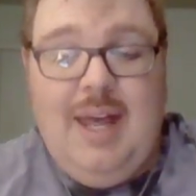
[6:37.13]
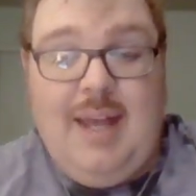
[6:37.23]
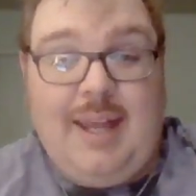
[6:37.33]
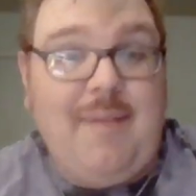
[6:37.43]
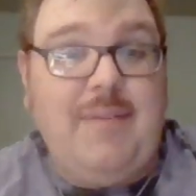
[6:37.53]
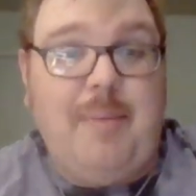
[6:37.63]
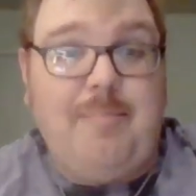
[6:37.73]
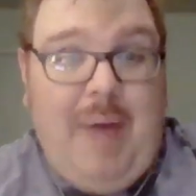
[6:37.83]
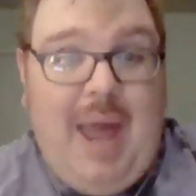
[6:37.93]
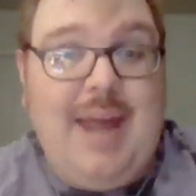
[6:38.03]
Given the
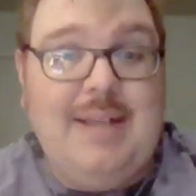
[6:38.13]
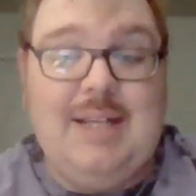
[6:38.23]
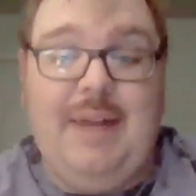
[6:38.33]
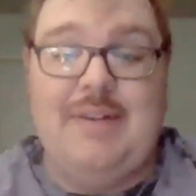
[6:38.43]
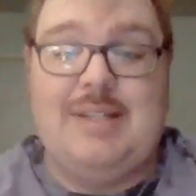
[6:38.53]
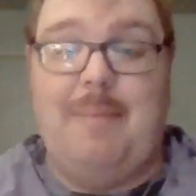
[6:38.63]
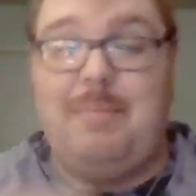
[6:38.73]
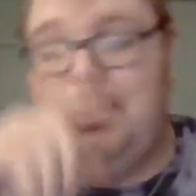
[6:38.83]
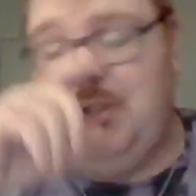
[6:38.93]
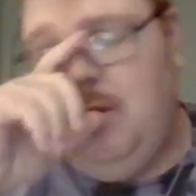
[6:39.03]
pacing of this
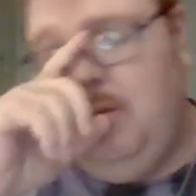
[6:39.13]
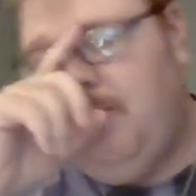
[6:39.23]
episode,